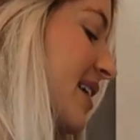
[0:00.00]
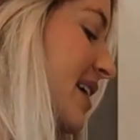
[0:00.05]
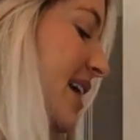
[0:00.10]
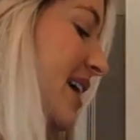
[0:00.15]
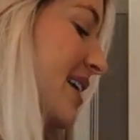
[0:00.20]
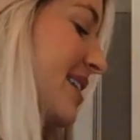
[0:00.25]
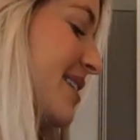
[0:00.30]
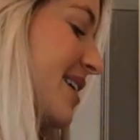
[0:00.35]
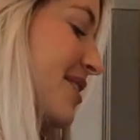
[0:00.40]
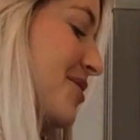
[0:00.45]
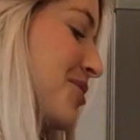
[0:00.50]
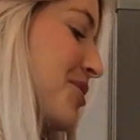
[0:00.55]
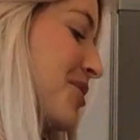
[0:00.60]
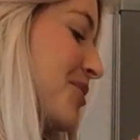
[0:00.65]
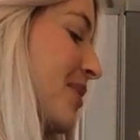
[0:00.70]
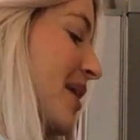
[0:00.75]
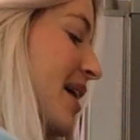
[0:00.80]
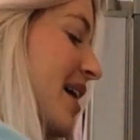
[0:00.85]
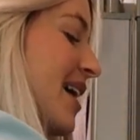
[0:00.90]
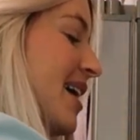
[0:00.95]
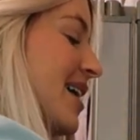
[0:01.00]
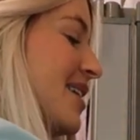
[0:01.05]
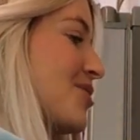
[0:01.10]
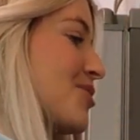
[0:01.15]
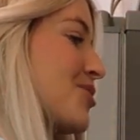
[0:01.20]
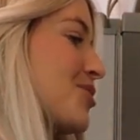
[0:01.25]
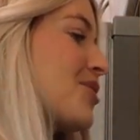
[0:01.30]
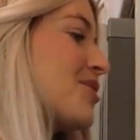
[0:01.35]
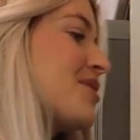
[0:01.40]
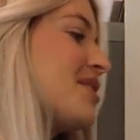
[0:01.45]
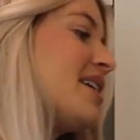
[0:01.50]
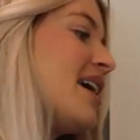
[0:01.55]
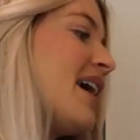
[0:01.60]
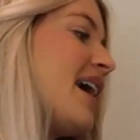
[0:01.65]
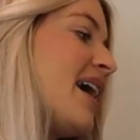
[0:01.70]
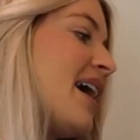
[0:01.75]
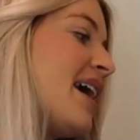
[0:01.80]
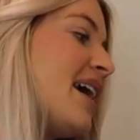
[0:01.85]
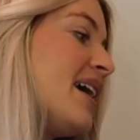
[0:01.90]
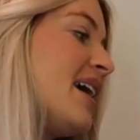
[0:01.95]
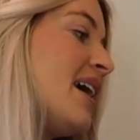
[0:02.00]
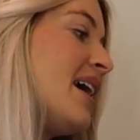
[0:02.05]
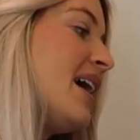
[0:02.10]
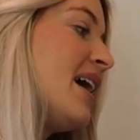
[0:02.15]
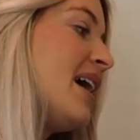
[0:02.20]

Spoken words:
like it's such a good way to start the day.